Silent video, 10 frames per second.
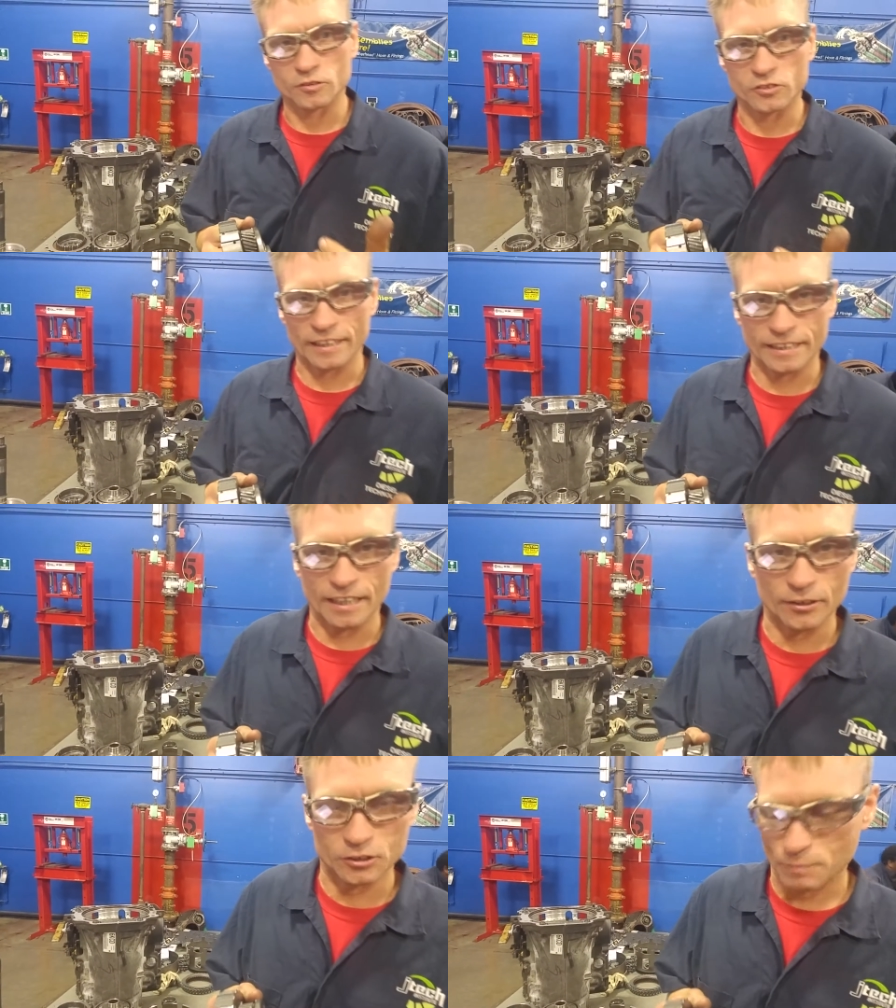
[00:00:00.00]
checking
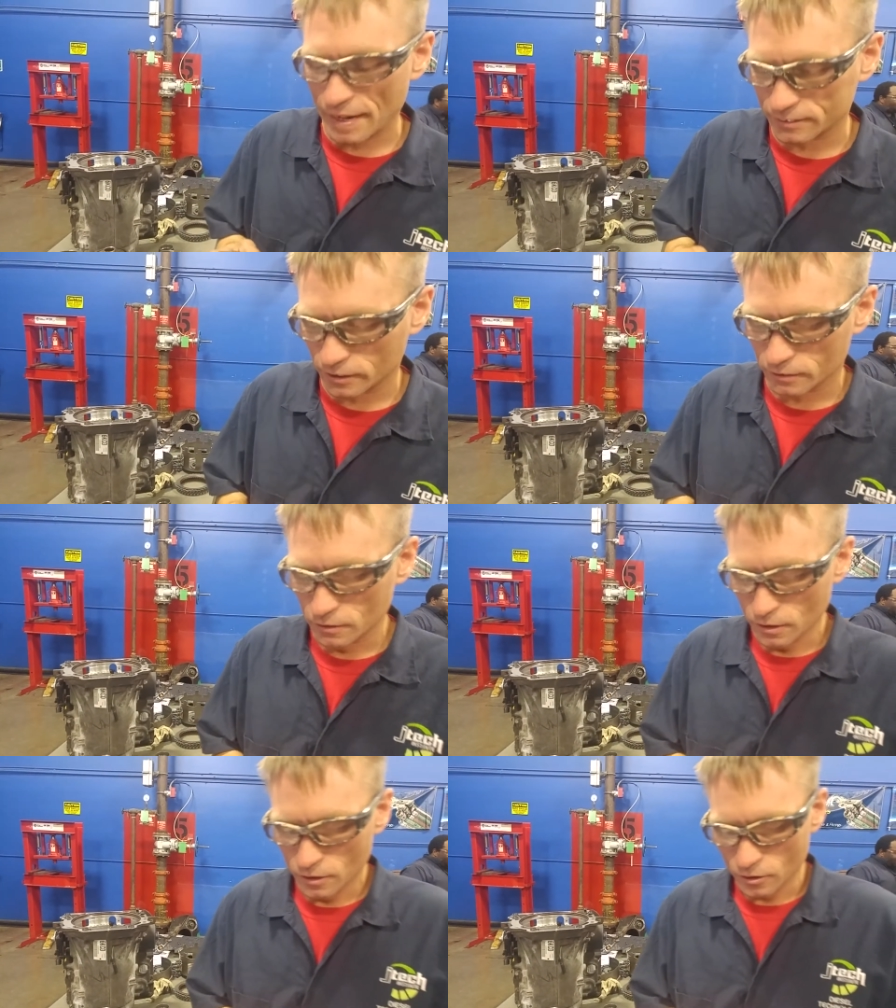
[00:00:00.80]
on your spacing
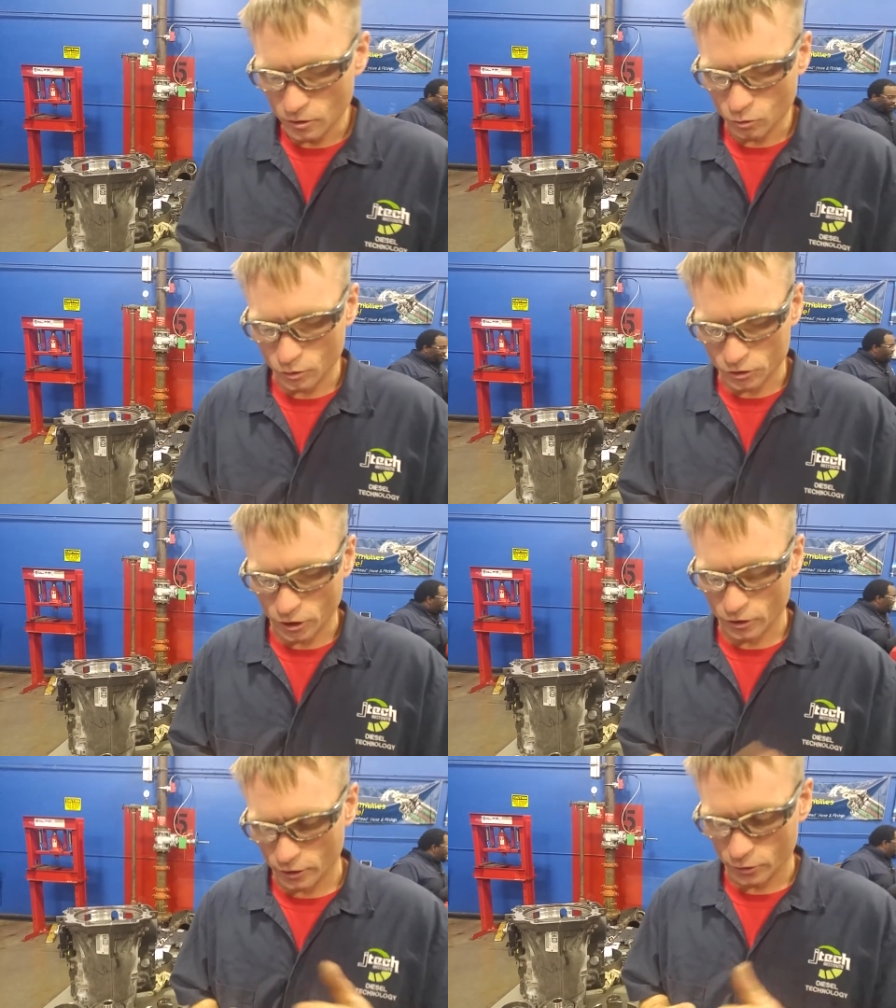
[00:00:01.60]
to
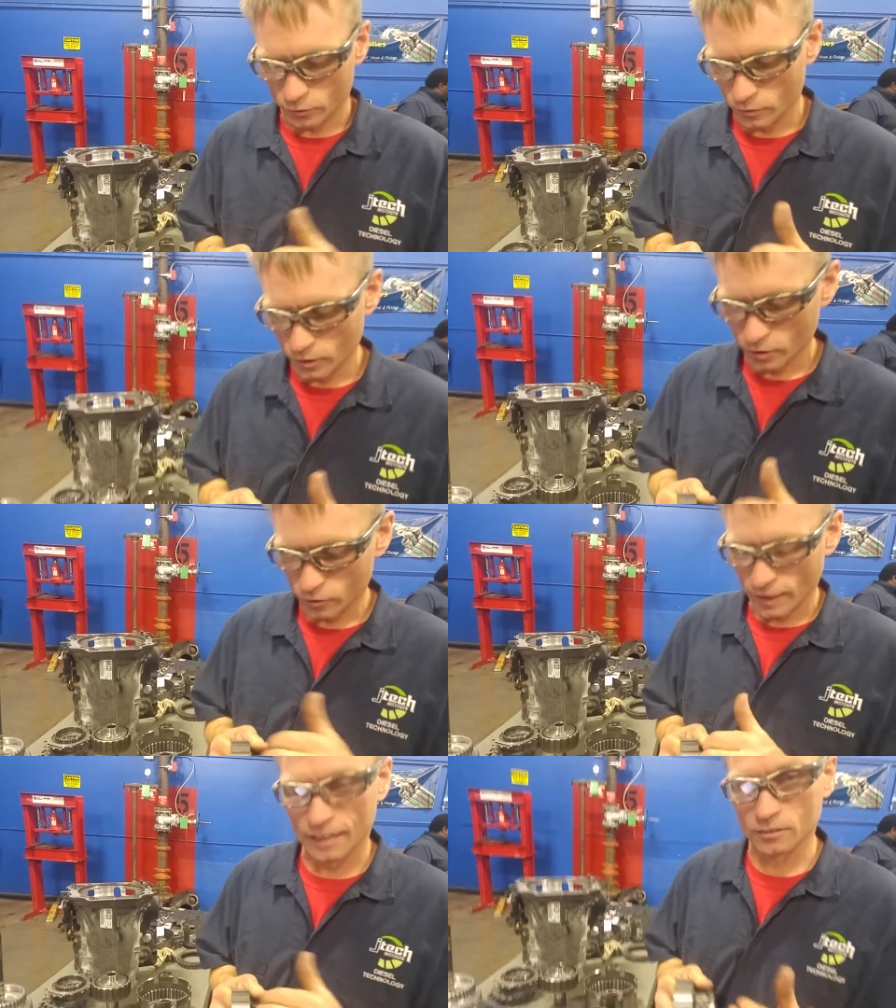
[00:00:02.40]
ensure that
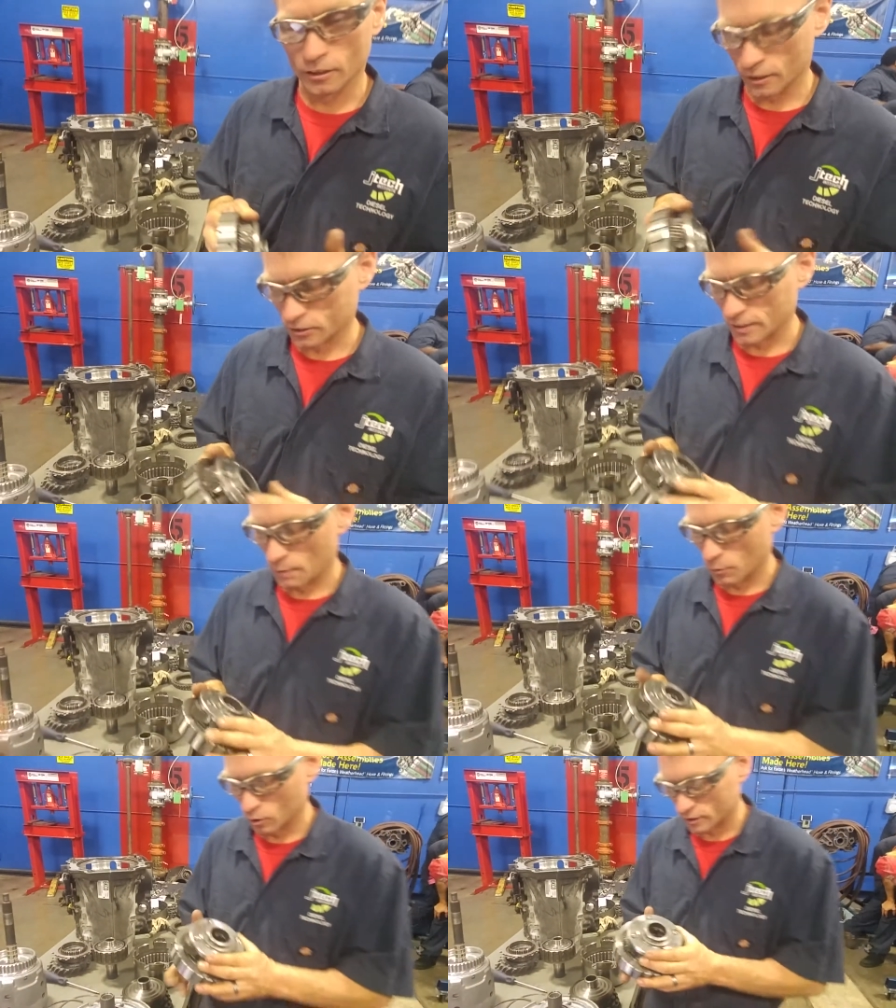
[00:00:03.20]
you've got clearances
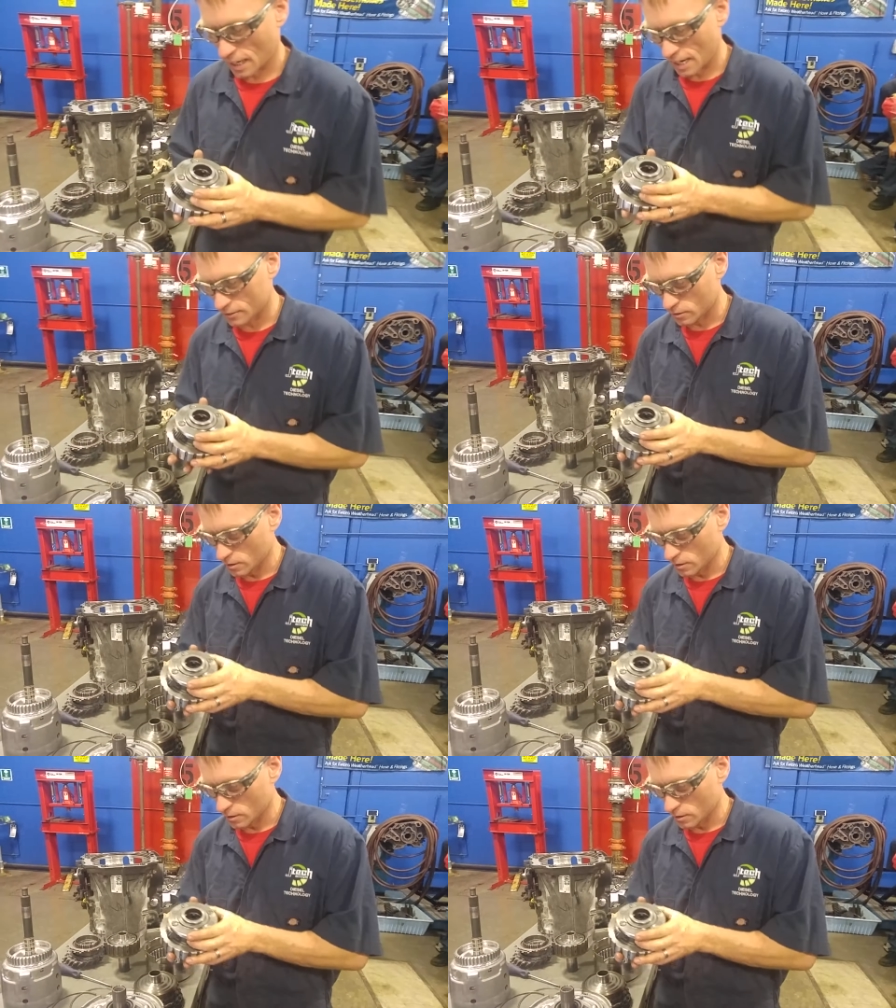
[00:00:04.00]
on both sides.